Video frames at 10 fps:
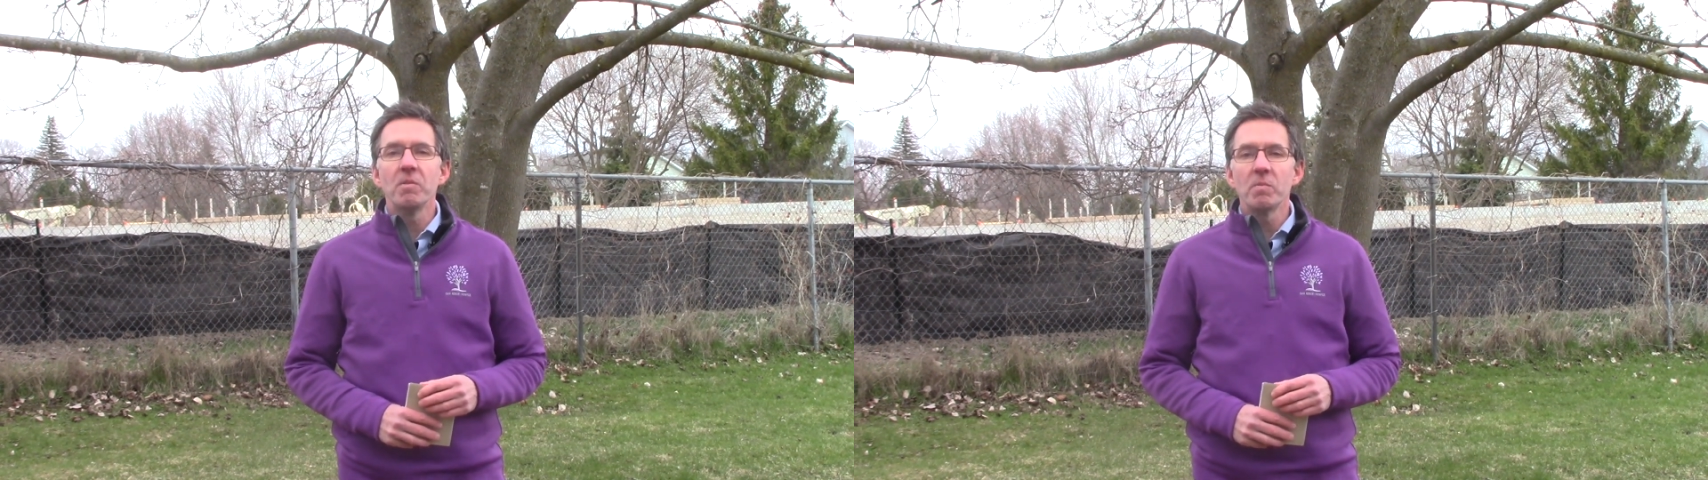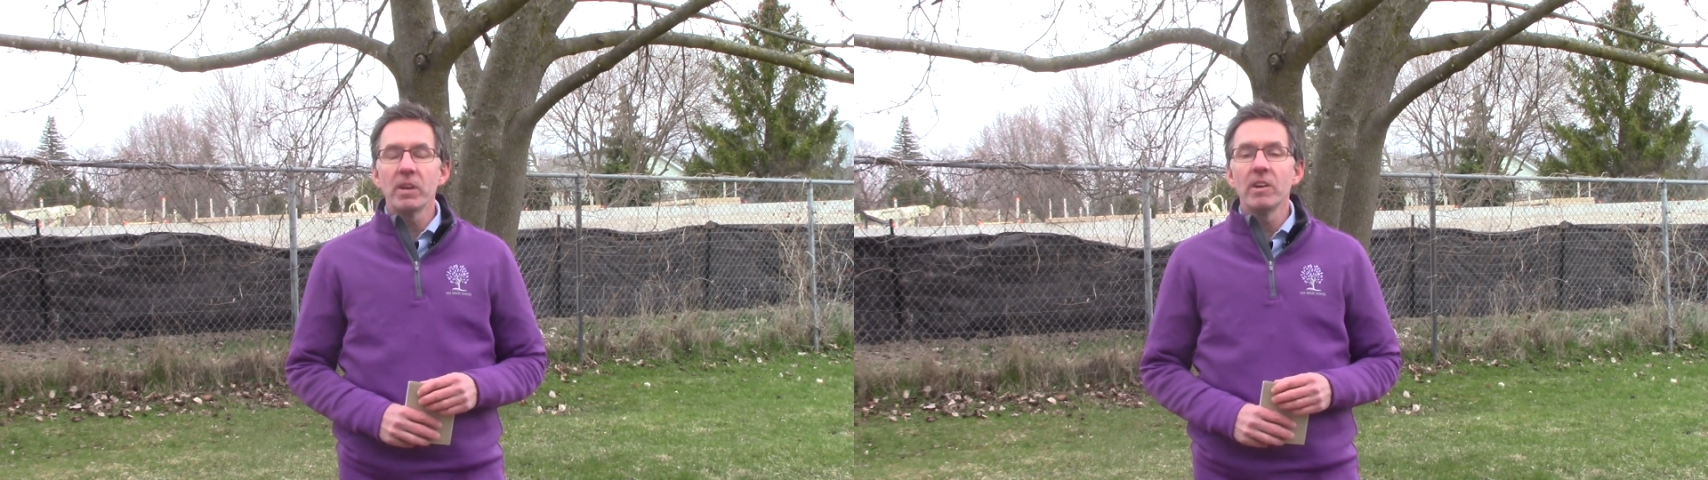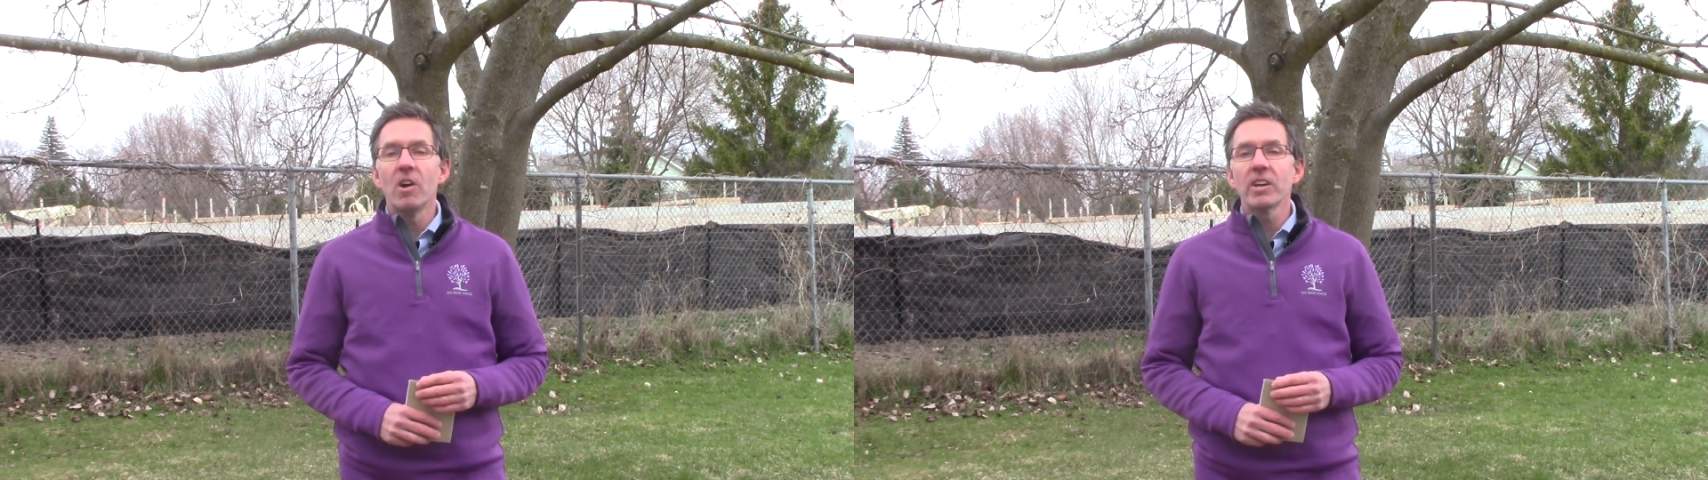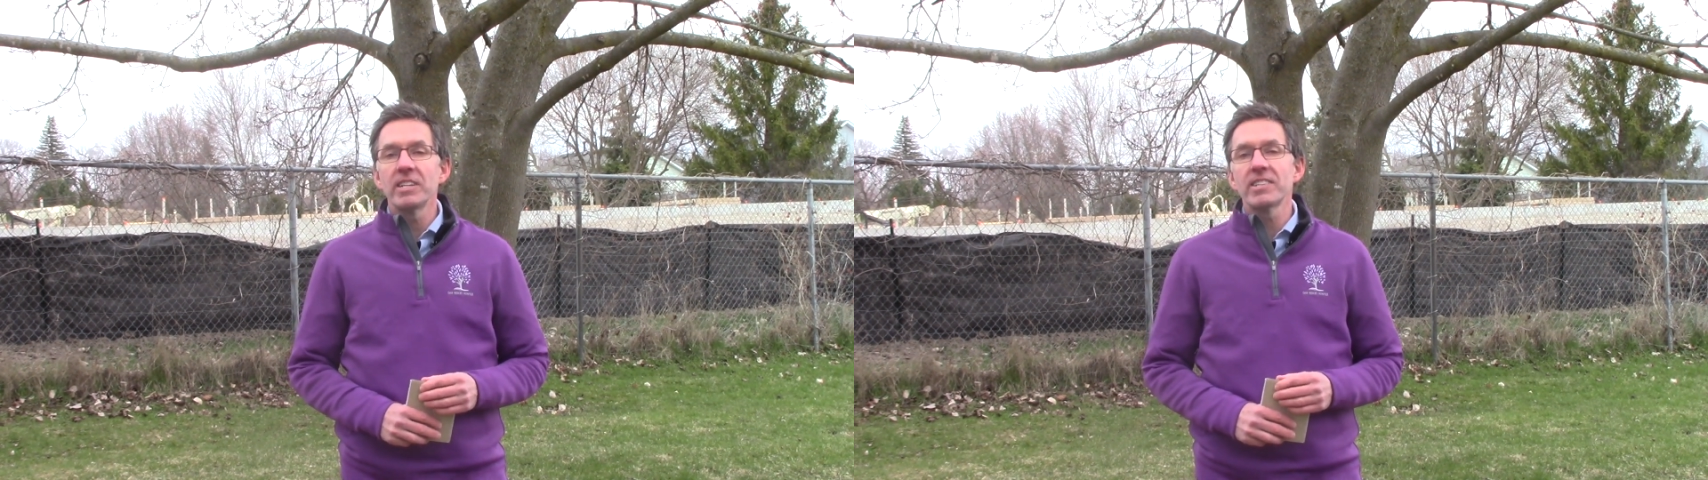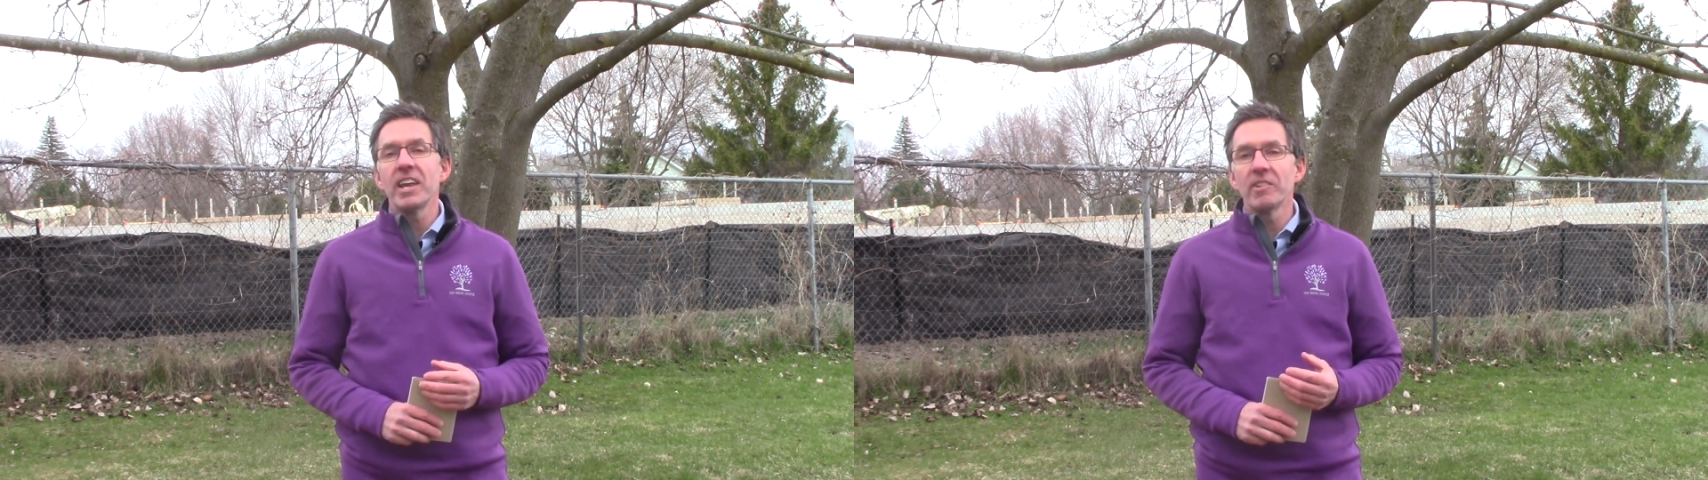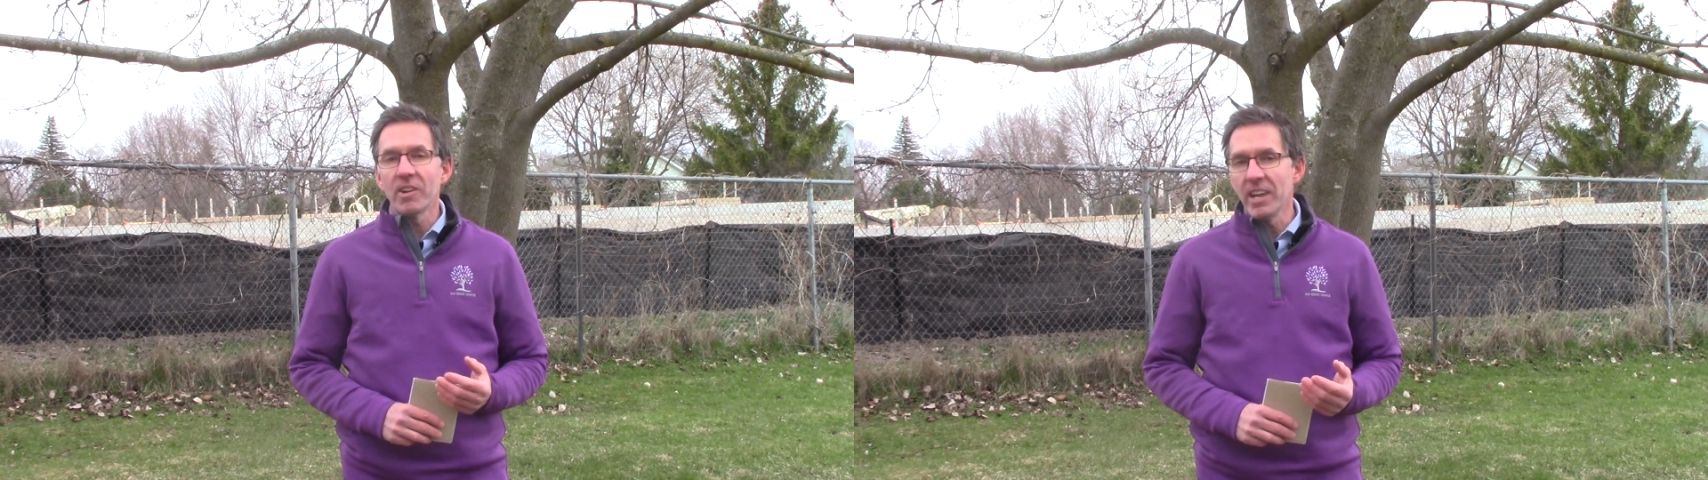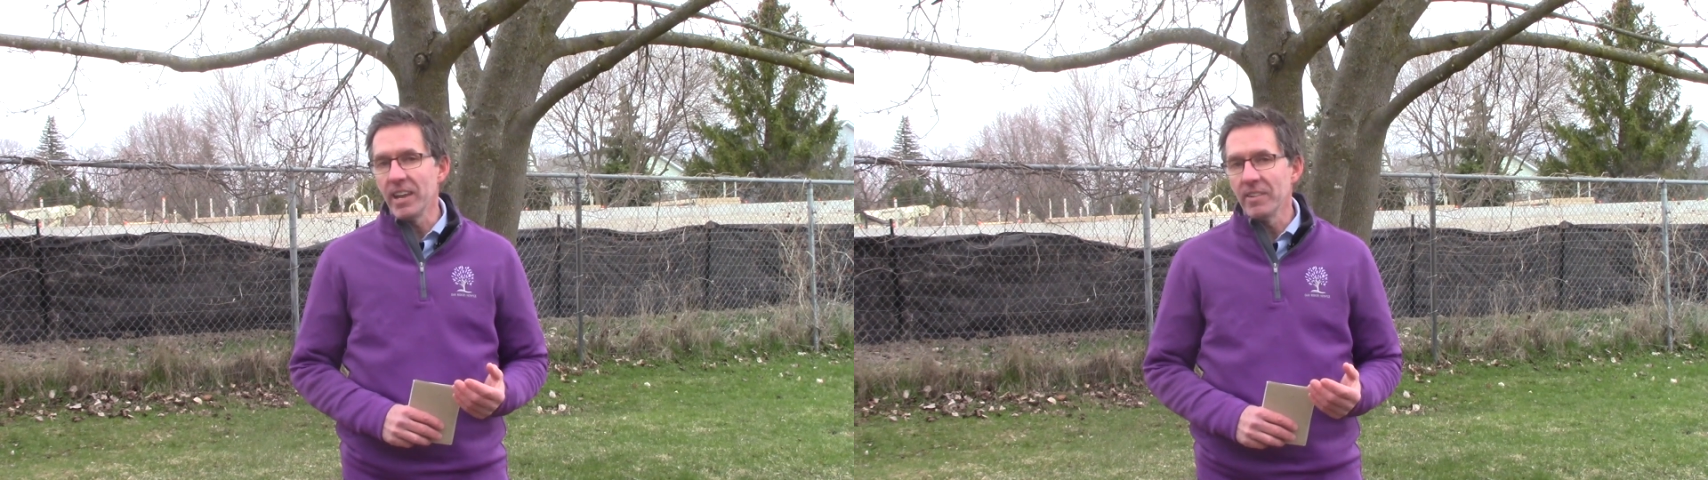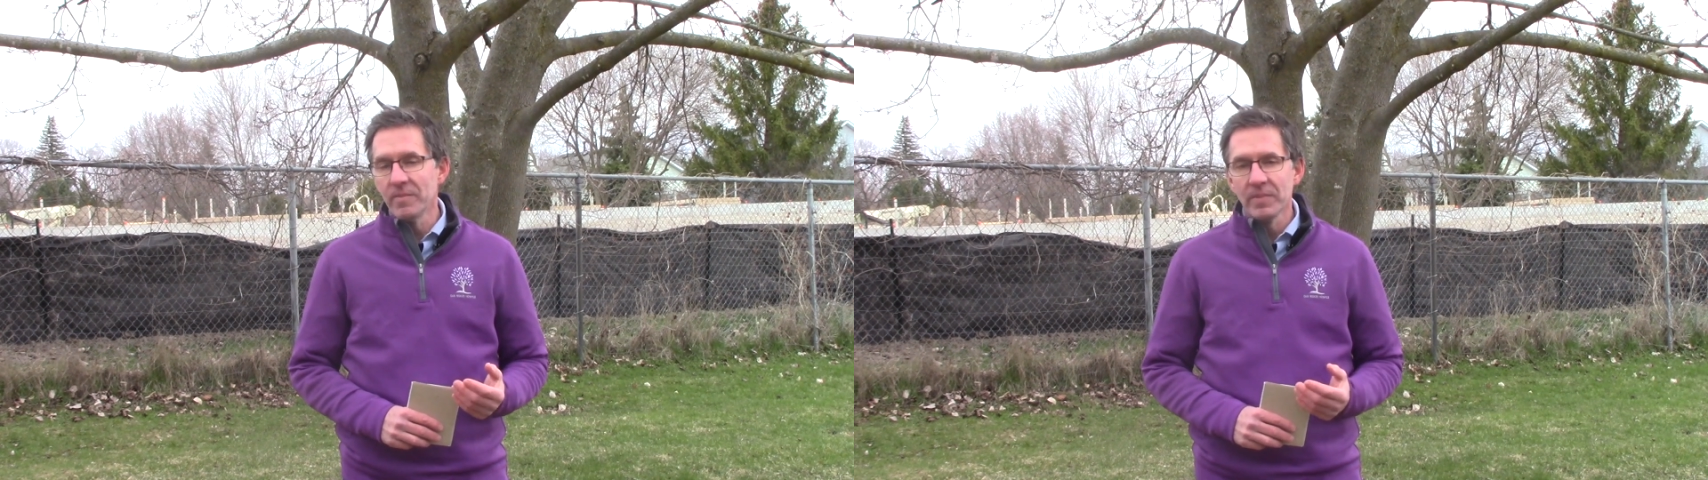when we can all get together
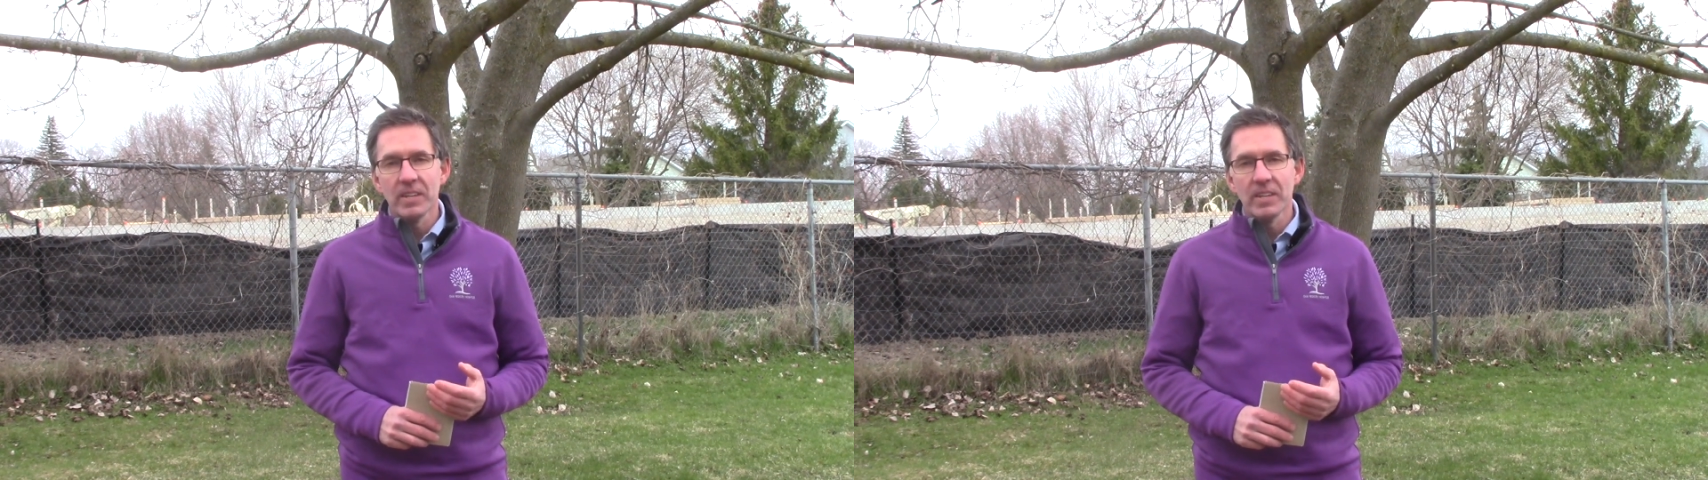again